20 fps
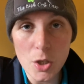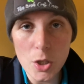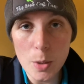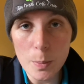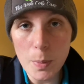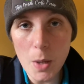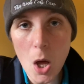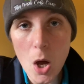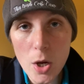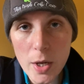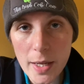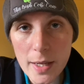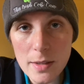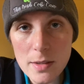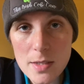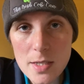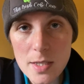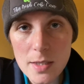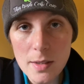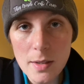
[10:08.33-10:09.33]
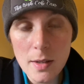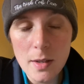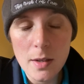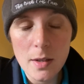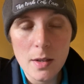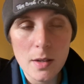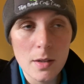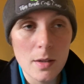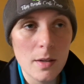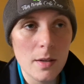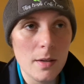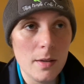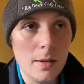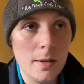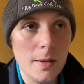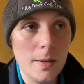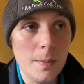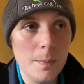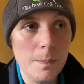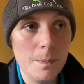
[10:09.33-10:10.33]
gonna block it.
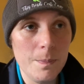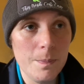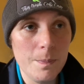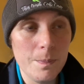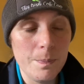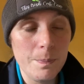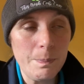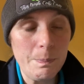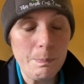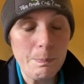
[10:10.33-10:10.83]
And